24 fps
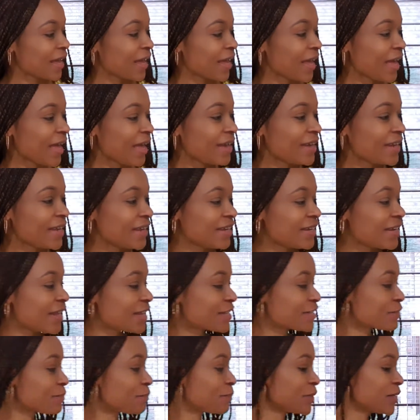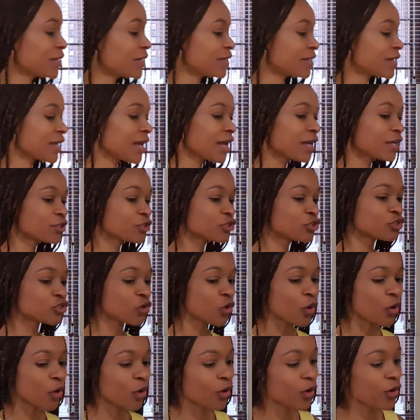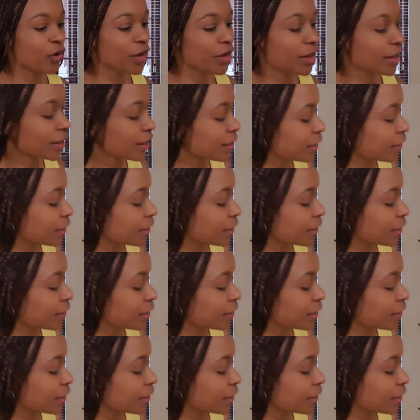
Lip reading: And it has been a joy.